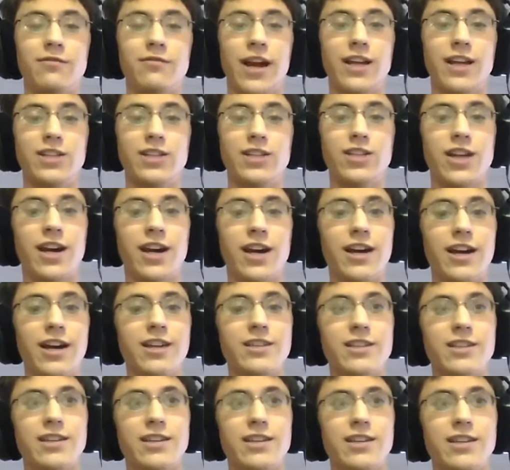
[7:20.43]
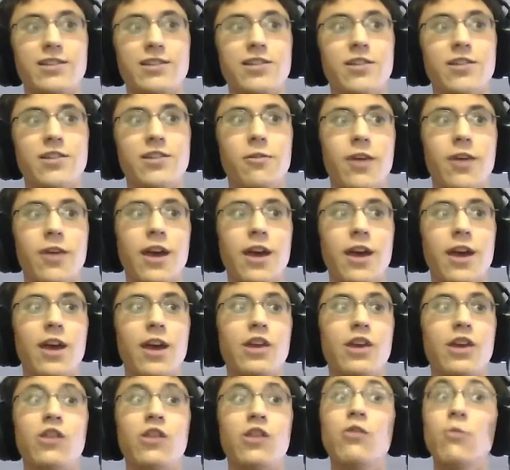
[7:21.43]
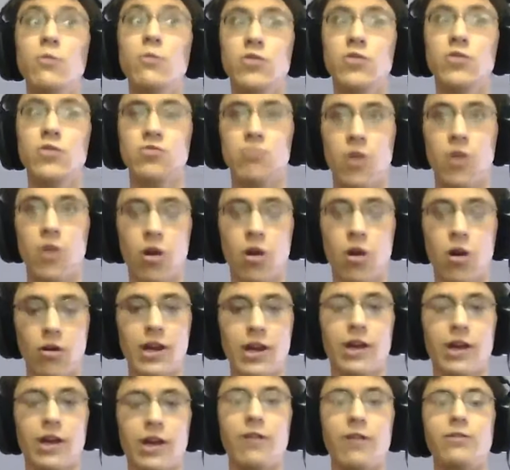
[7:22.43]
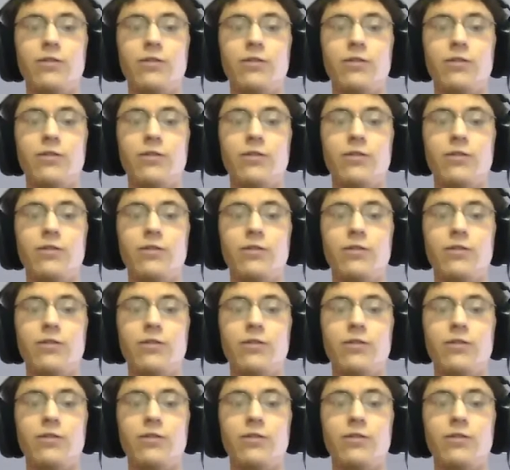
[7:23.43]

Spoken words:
franchise, and so they use Mario